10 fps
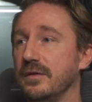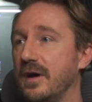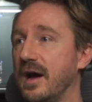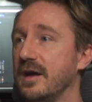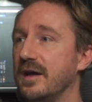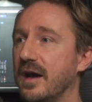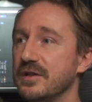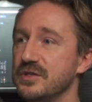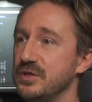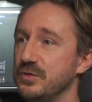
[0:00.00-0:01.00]
I kind
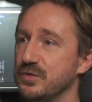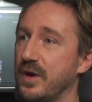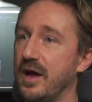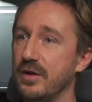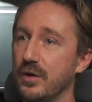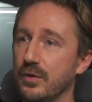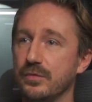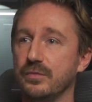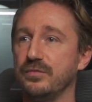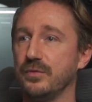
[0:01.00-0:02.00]
of just use what I
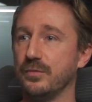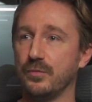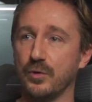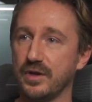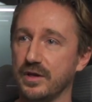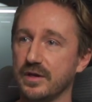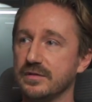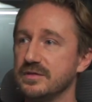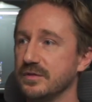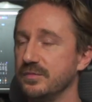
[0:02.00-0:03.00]
know from working
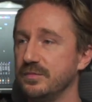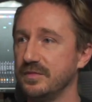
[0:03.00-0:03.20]
to